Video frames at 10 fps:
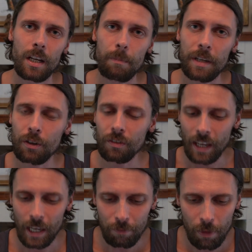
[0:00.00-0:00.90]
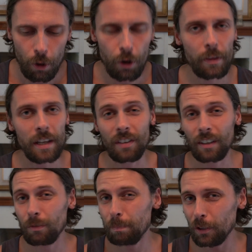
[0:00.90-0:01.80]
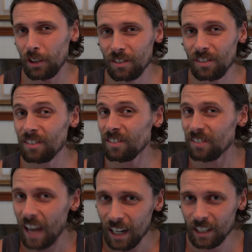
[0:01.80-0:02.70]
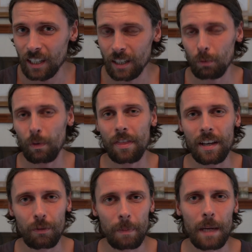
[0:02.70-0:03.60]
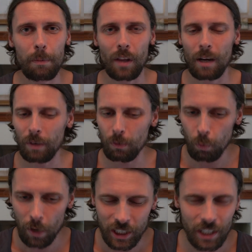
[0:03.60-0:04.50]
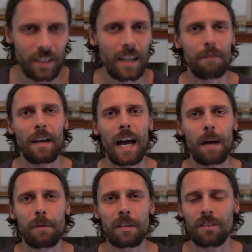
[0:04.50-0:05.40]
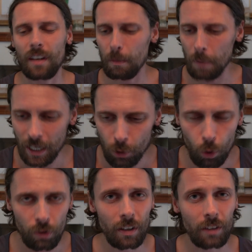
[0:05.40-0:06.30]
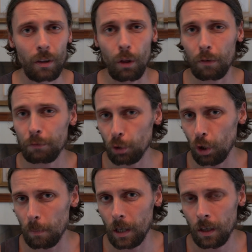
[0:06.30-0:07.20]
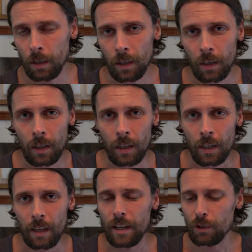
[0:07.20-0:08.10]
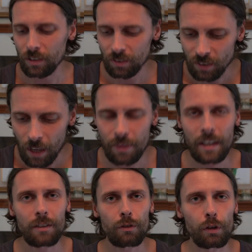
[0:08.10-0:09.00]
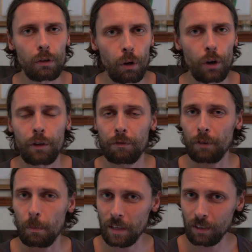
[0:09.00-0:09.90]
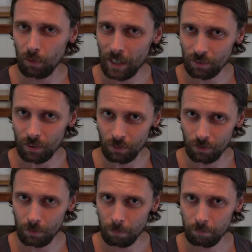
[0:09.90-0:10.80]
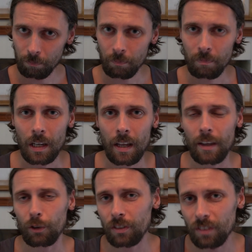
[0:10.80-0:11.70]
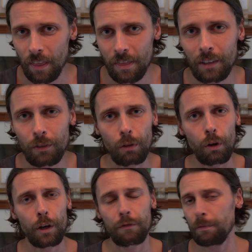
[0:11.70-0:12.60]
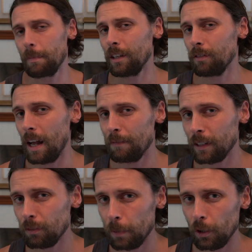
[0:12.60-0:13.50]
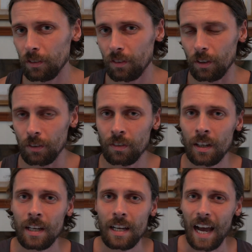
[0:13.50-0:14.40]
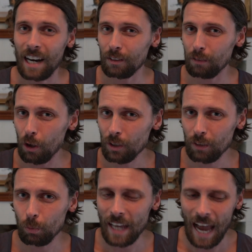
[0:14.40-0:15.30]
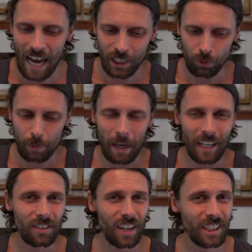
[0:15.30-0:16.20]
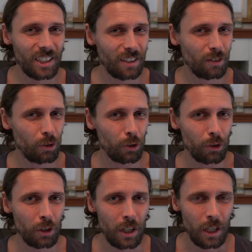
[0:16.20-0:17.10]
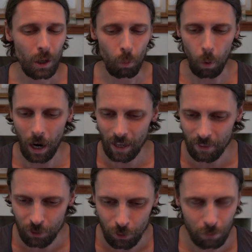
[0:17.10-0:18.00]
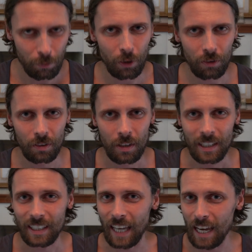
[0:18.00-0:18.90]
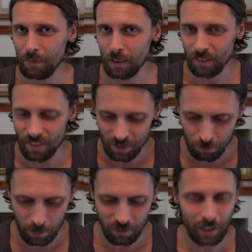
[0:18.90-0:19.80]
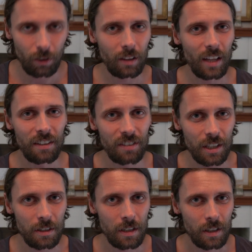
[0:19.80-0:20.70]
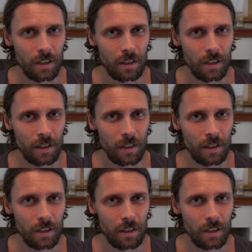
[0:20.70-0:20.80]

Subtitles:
Because even though these experiences suck with these people and we wish it never happened and it might cause lot of trauma, there is something to learn from these lessons. There is something to learn from these life experiences. And as long as we actually pay attention to why the universe gave us this particular lesson,